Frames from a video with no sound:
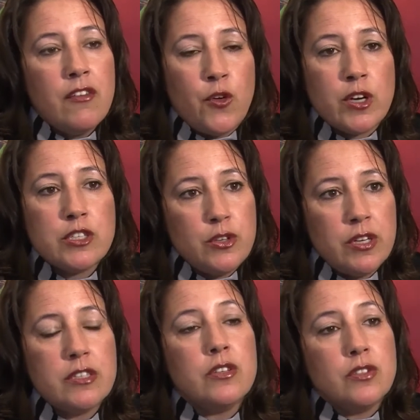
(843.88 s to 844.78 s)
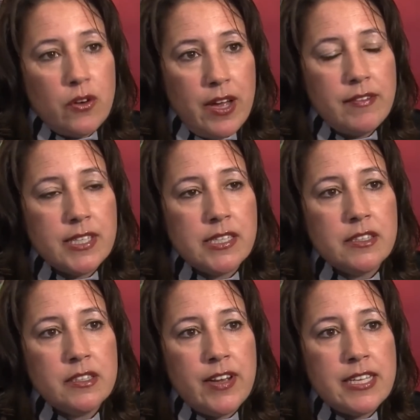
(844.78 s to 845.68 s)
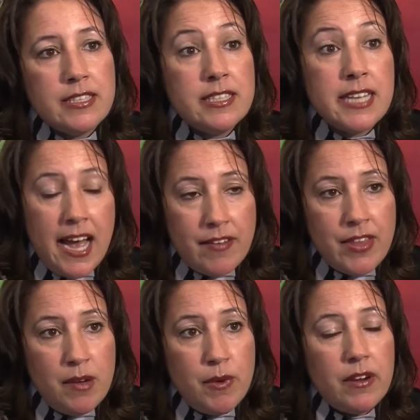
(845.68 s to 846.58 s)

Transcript: for students who don't have digital devices to have them,